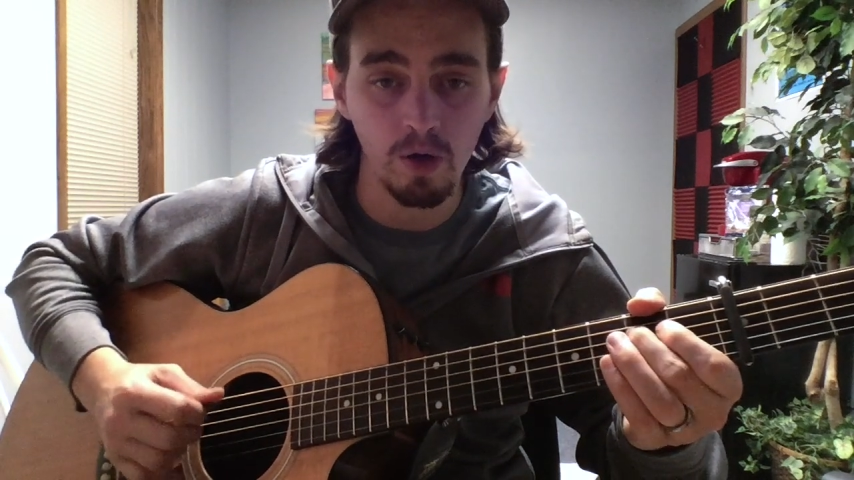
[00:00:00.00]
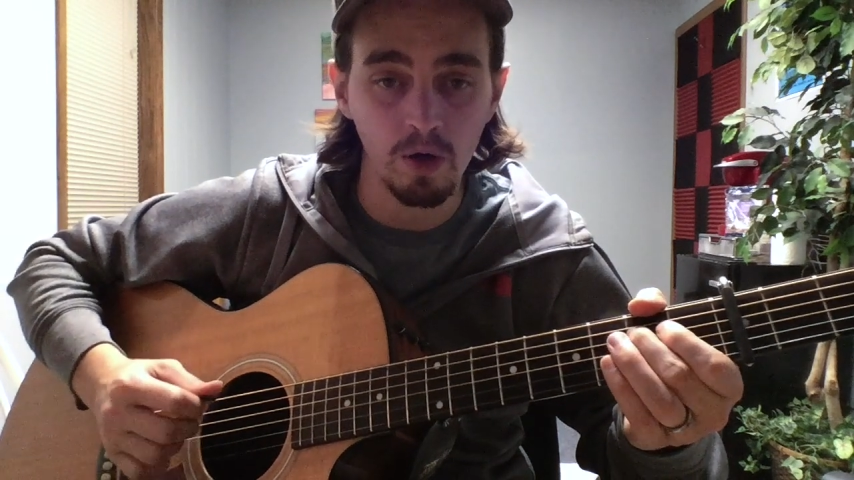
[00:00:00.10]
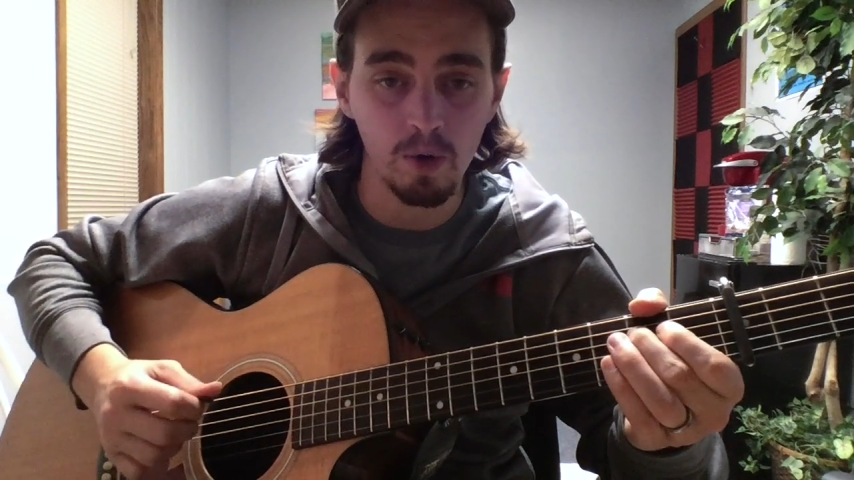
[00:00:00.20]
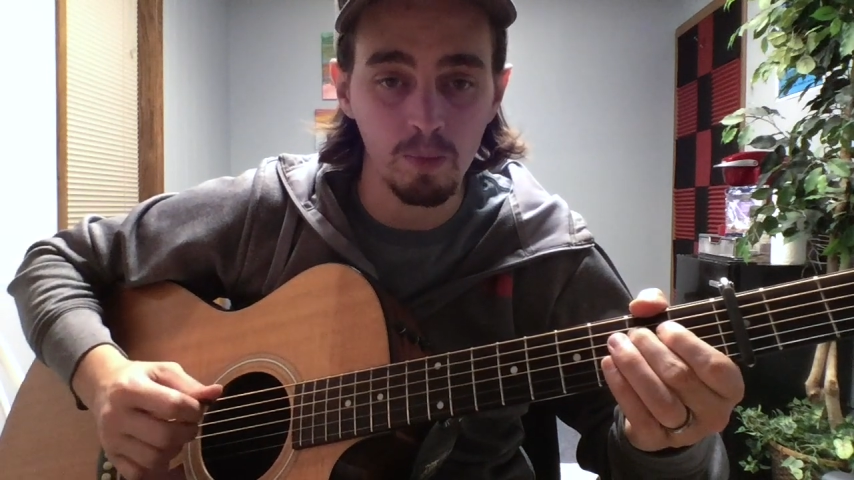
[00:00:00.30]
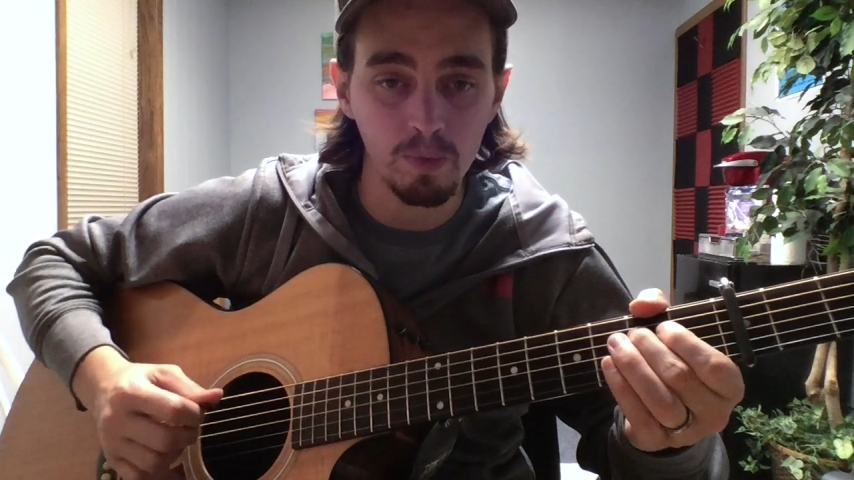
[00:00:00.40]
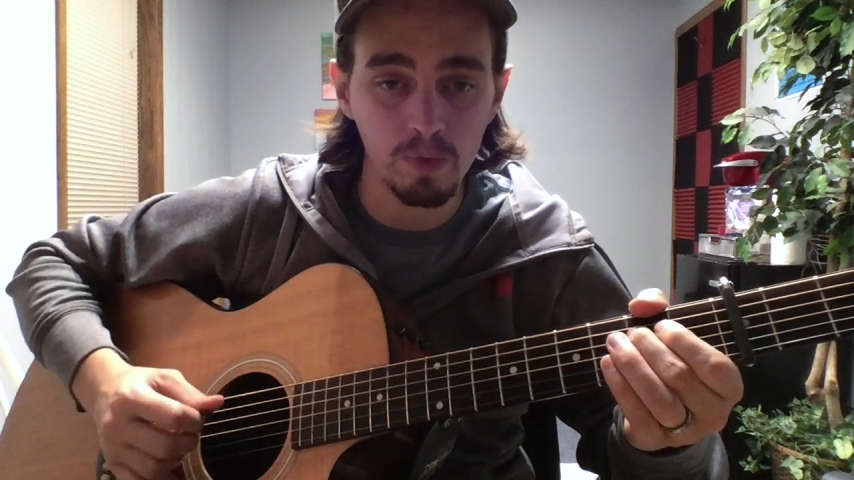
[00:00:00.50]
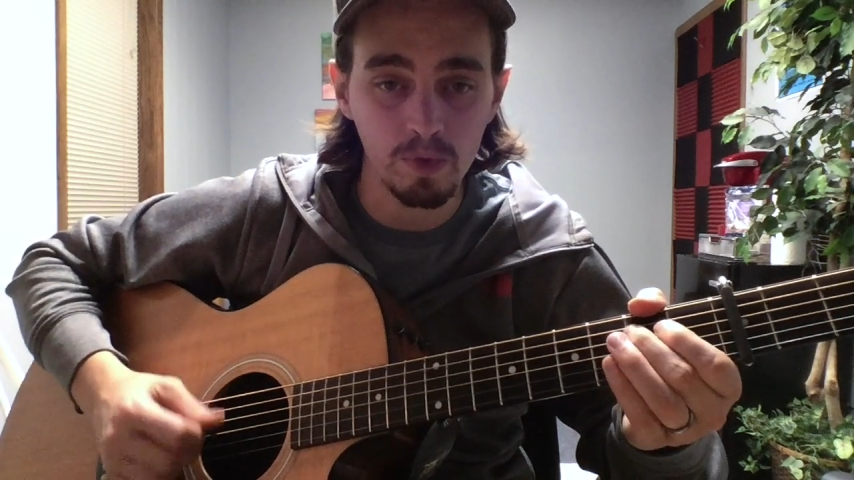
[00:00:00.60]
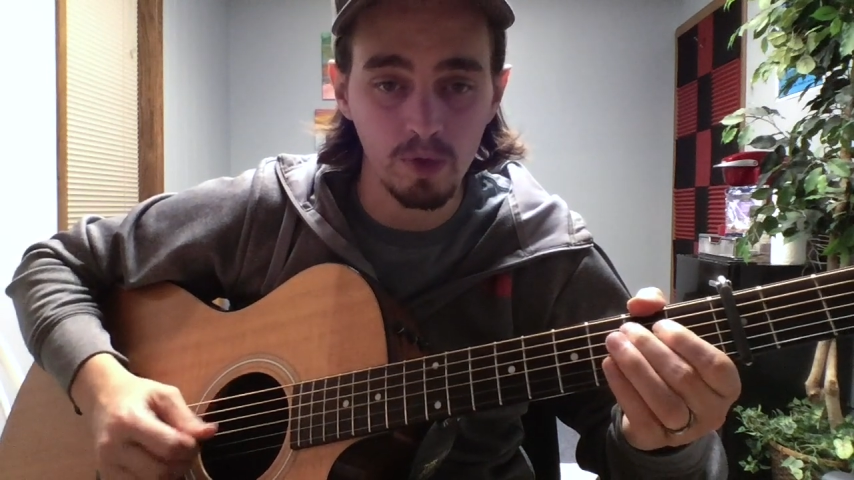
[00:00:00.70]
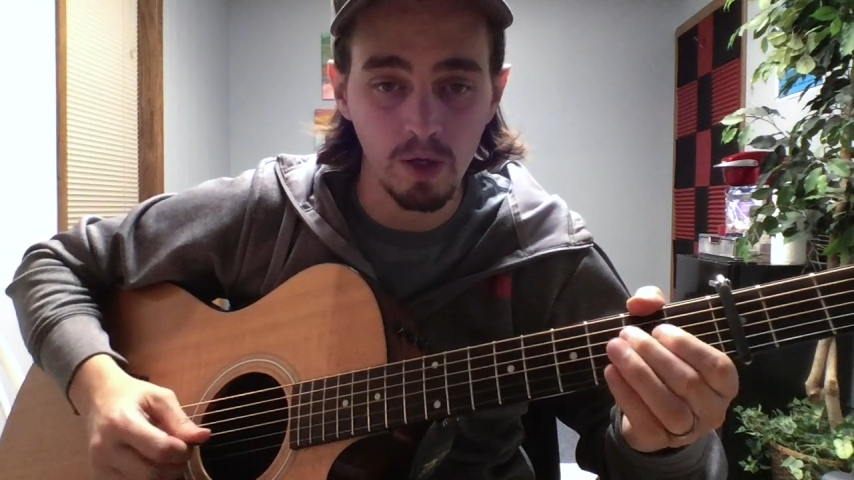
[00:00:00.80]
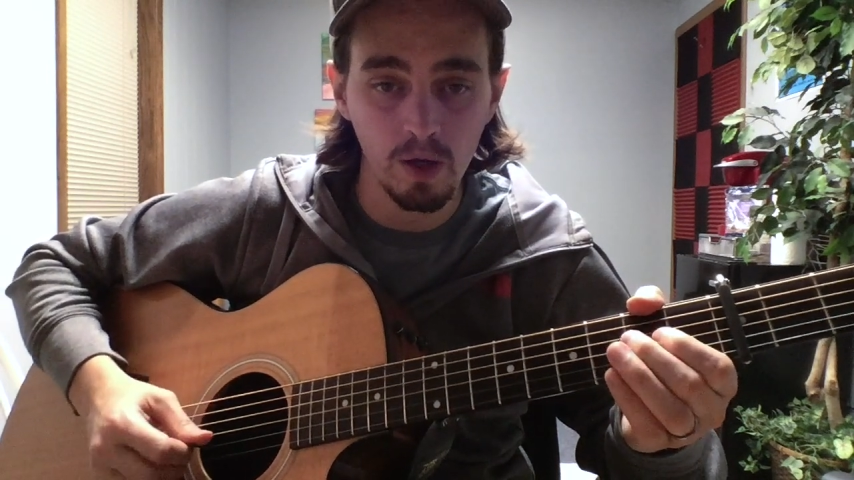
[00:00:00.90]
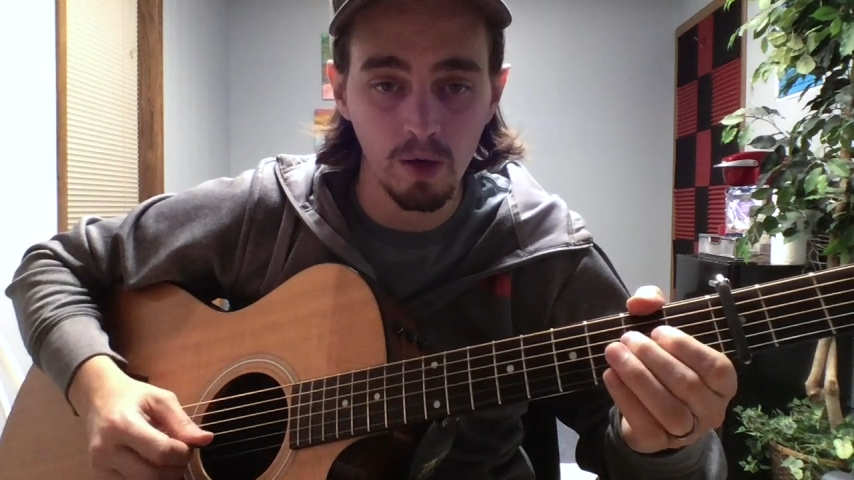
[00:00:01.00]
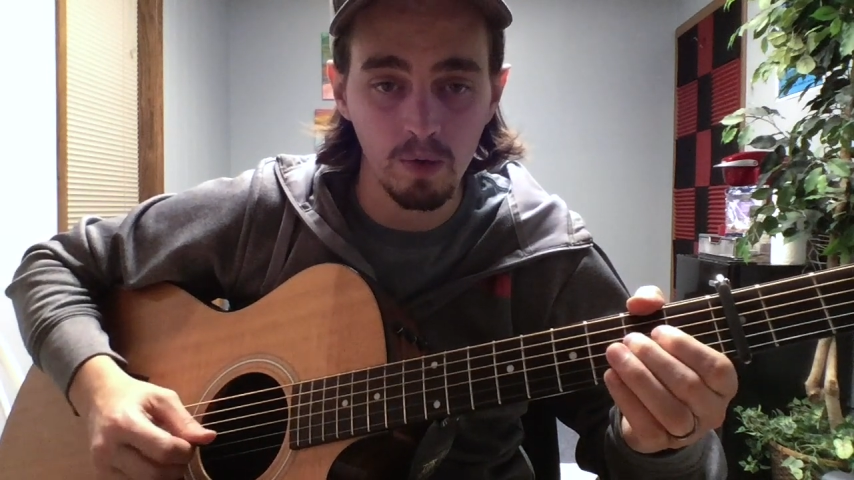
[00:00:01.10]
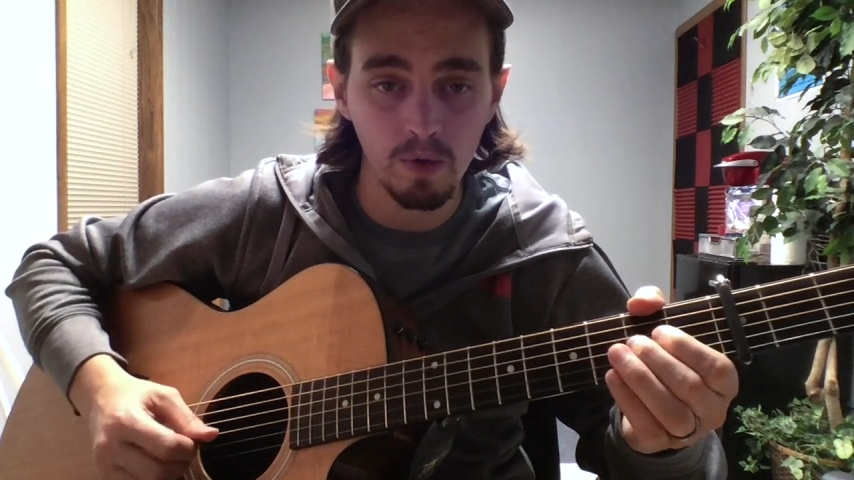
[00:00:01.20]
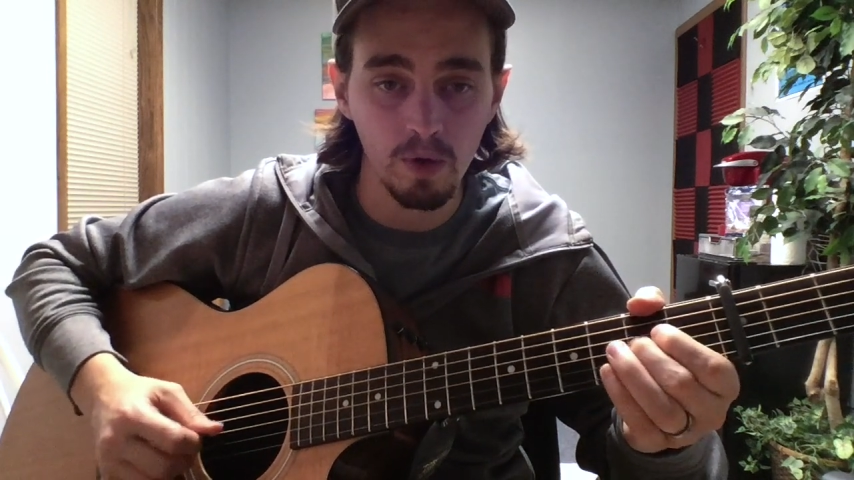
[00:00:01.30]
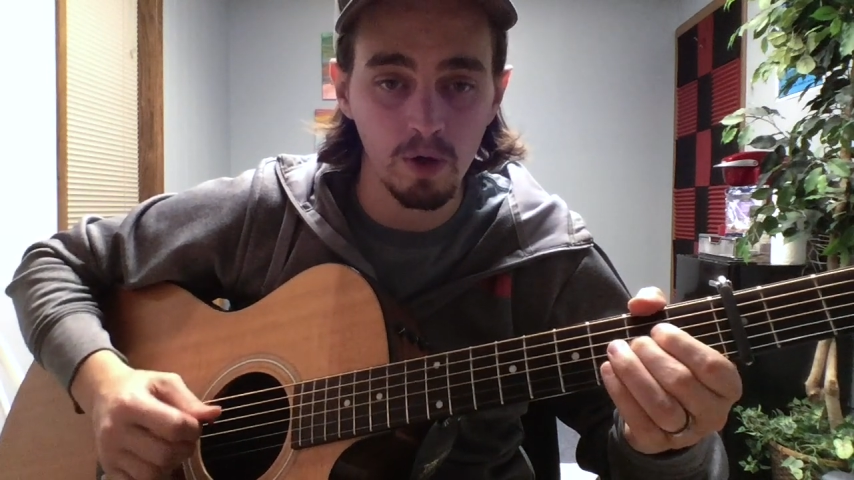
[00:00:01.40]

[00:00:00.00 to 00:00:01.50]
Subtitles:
up, down,